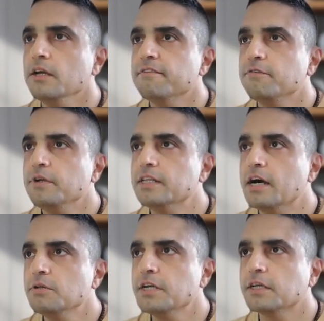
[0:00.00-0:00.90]
If we
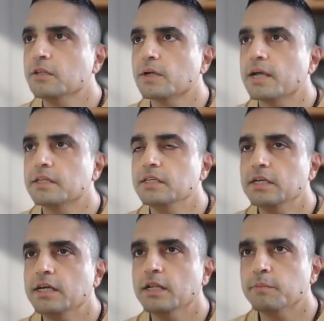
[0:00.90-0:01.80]
now take a look at
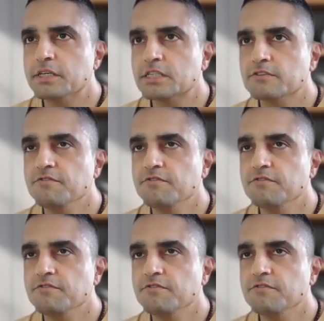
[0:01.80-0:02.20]
the help desk